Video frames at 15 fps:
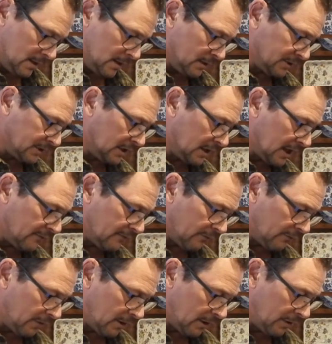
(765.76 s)
It'll still have a
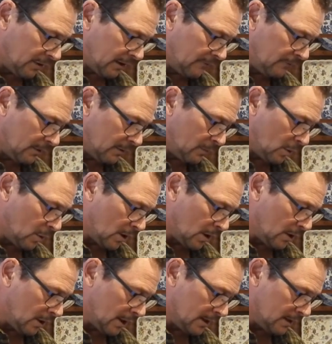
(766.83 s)
thin film of
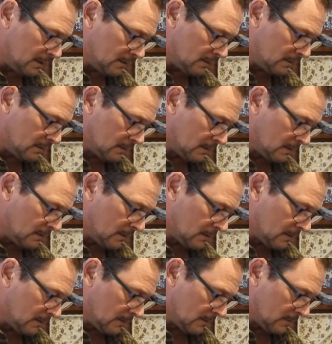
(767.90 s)
oil on it,
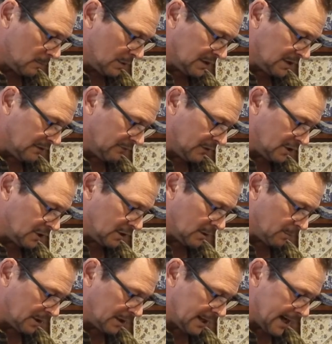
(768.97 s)
be sufficient to
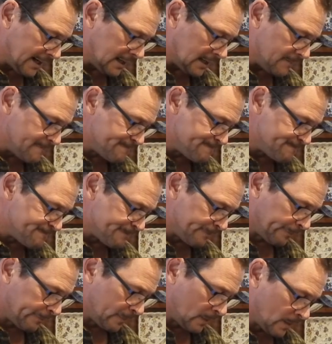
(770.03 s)
protect it,
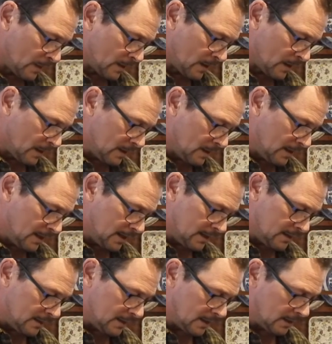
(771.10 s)

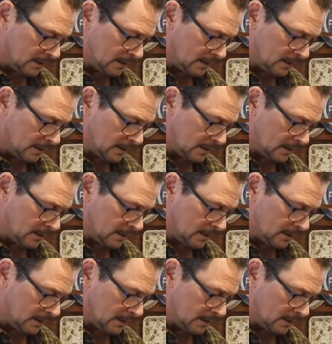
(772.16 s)
and